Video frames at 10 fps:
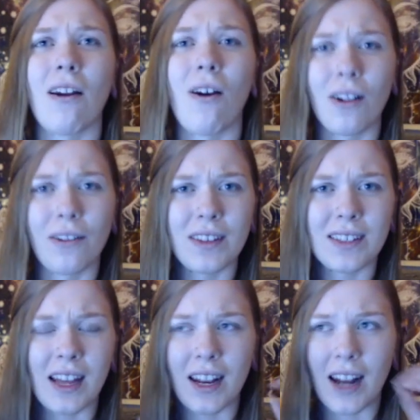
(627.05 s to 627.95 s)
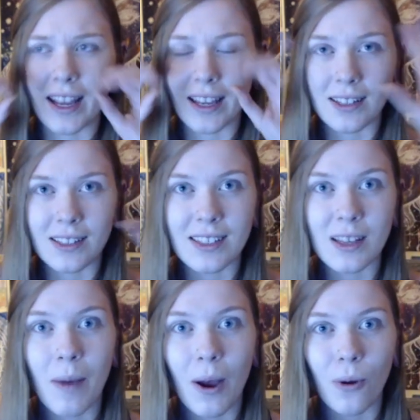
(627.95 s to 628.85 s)
all of a sudden I can
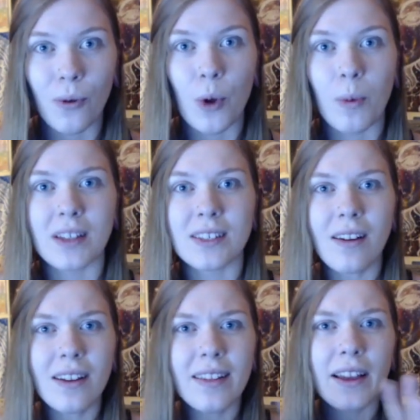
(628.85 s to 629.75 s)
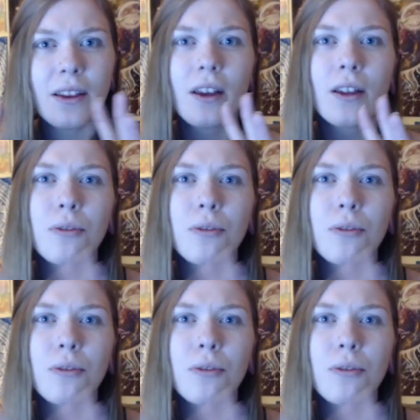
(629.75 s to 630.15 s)
see my whole room, and it sounded like